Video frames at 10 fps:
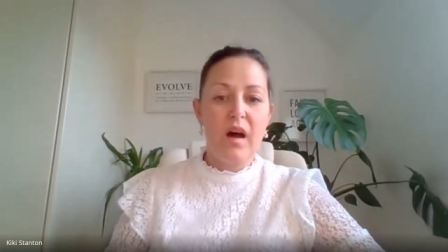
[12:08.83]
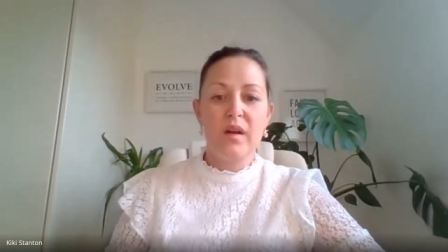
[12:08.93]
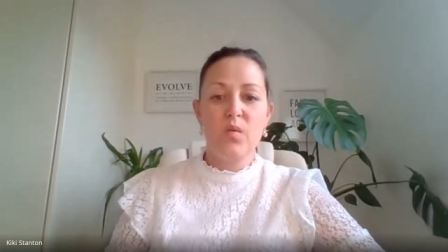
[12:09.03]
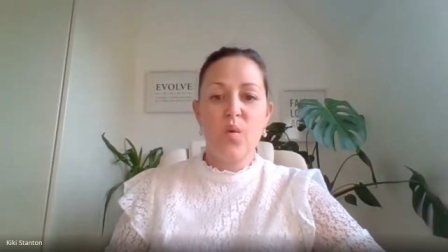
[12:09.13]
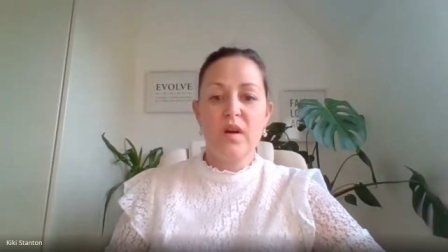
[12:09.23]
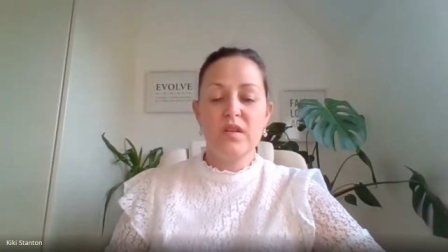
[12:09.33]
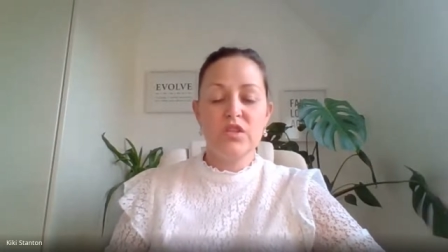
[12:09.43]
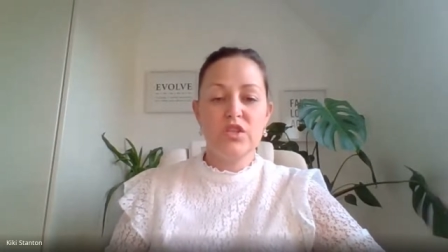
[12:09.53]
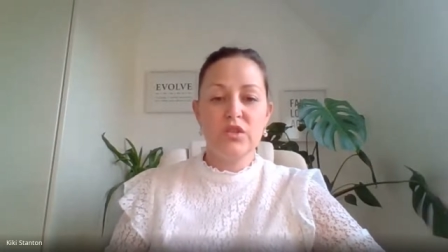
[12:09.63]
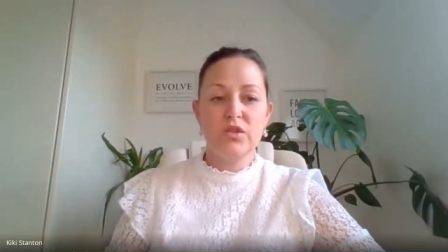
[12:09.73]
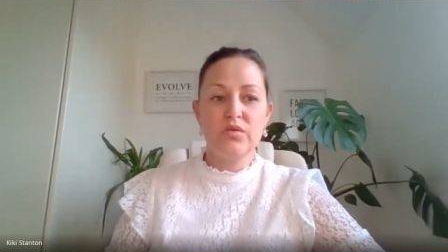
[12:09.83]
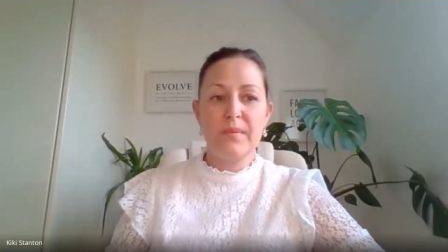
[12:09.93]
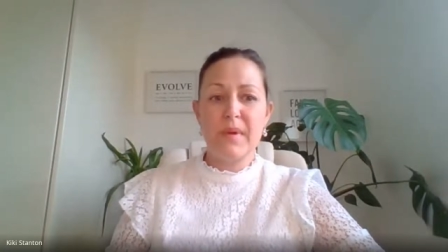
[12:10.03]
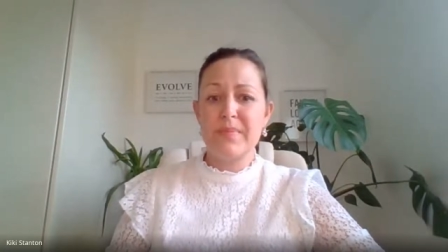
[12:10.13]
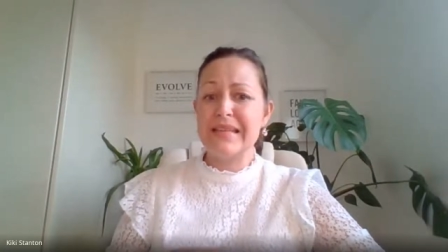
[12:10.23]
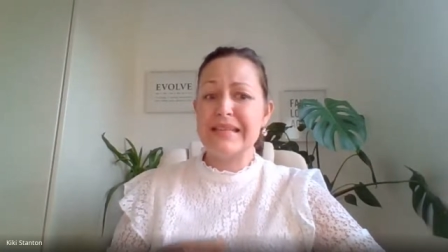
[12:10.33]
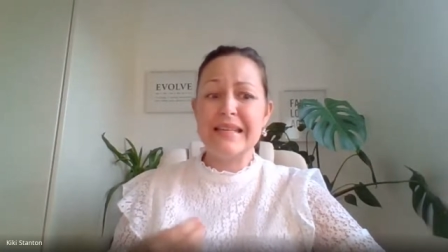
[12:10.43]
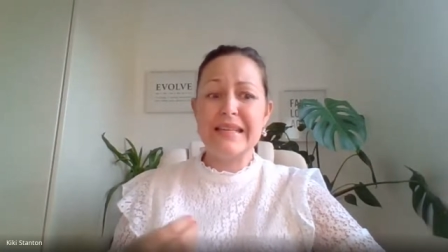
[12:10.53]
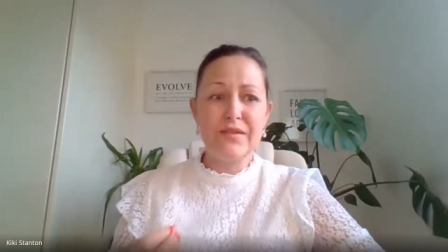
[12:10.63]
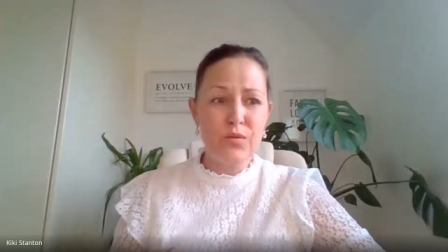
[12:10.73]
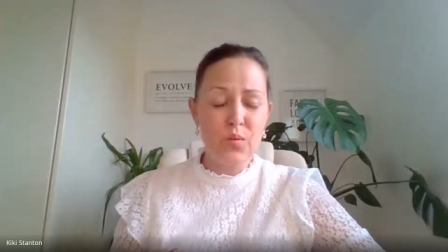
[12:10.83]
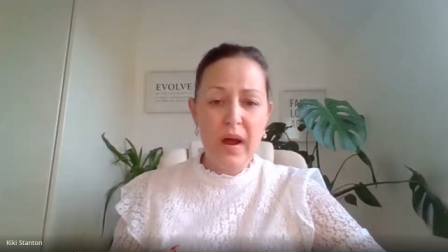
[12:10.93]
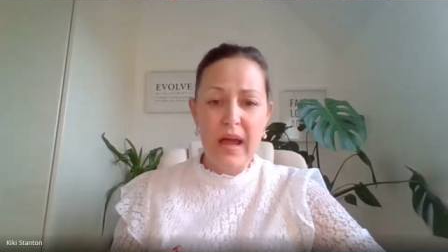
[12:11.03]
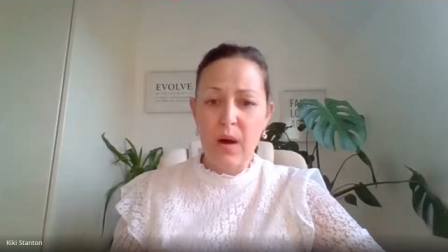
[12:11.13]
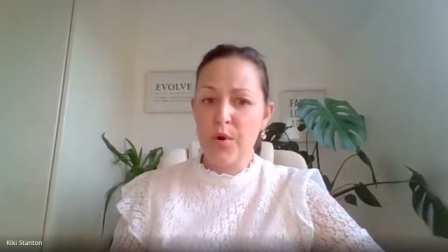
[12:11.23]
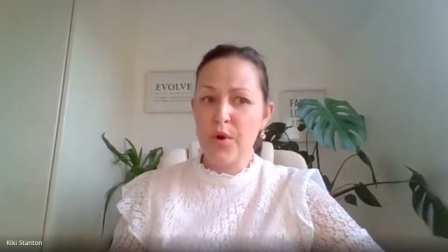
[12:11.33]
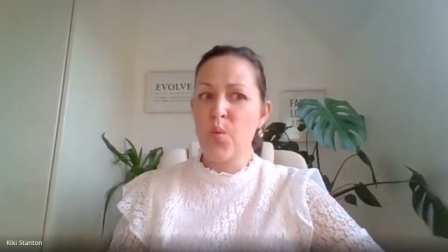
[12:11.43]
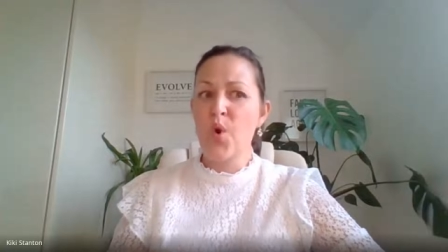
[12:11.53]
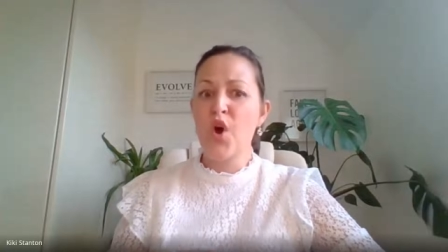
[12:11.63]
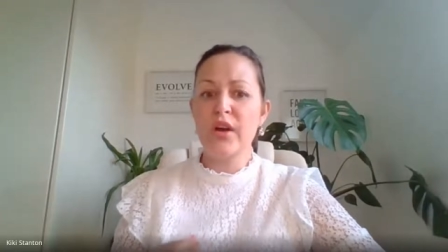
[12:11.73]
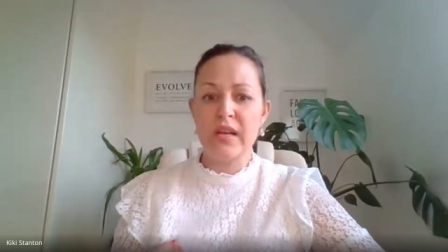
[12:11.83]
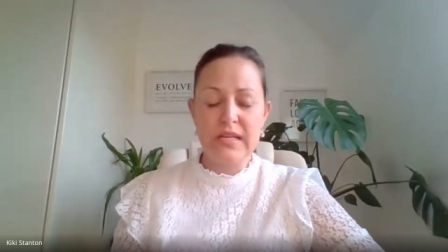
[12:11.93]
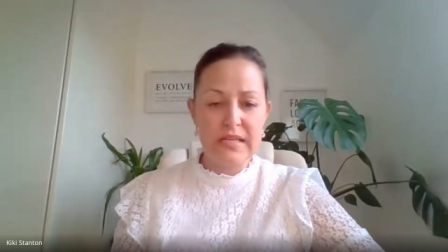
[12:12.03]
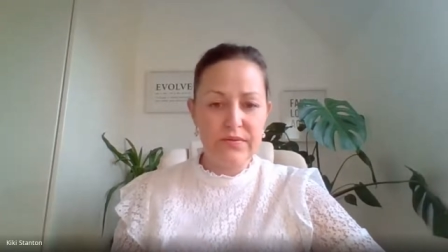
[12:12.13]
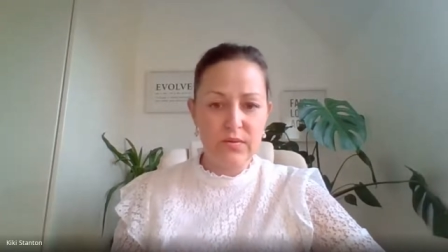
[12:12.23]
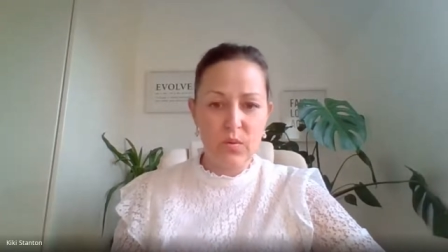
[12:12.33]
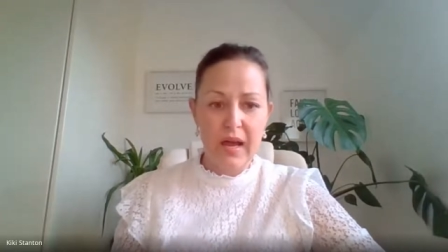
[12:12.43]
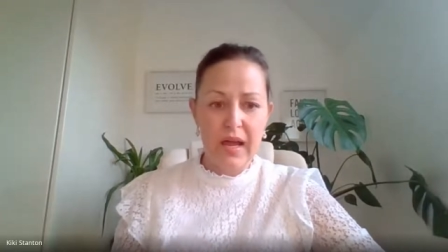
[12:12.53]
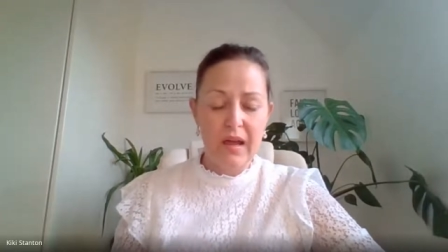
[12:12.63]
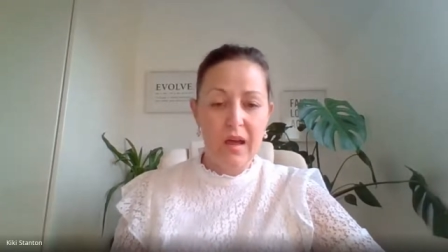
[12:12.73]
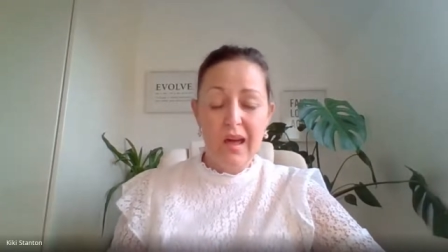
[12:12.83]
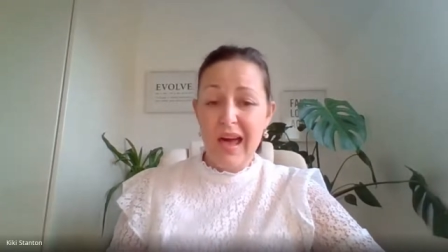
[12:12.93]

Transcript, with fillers: I want to create my business in a different way. I want to work in a different way.